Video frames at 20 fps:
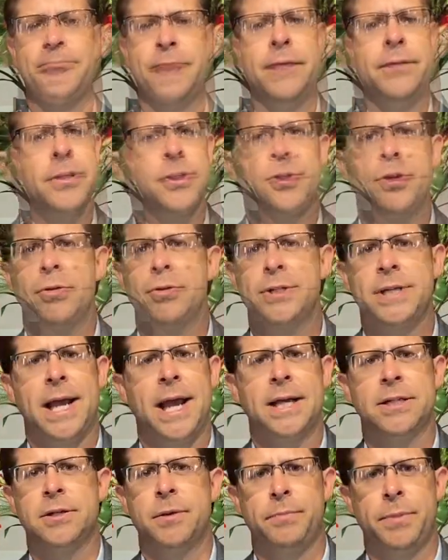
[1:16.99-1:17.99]
The church
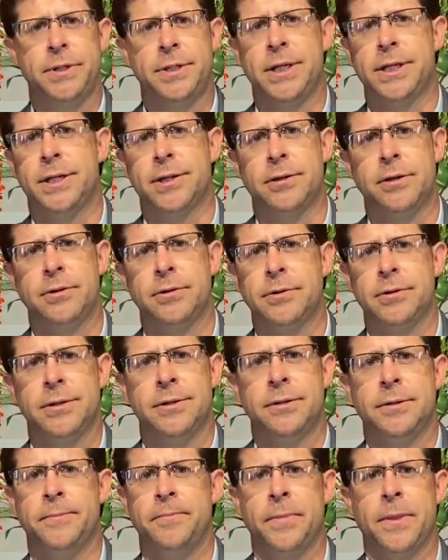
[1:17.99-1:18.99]
has a particular
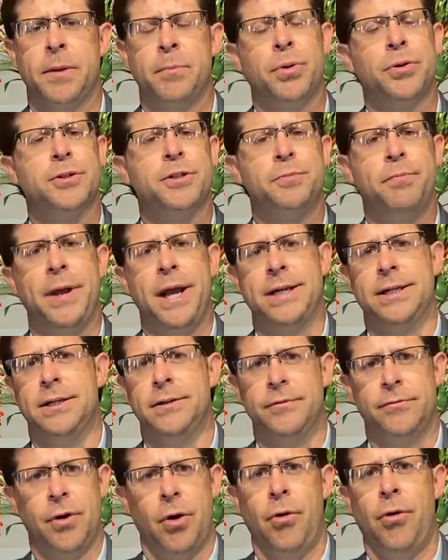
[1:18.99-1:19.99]

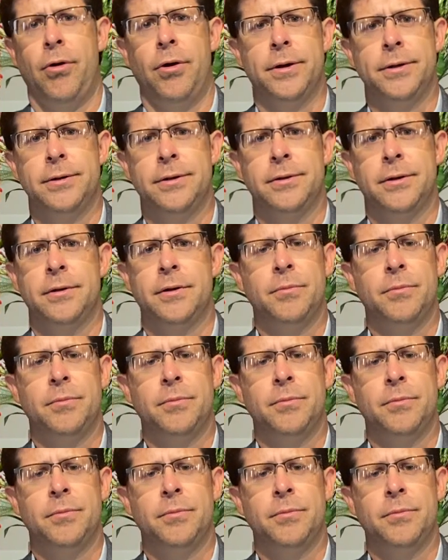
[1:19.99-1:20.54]
perspective on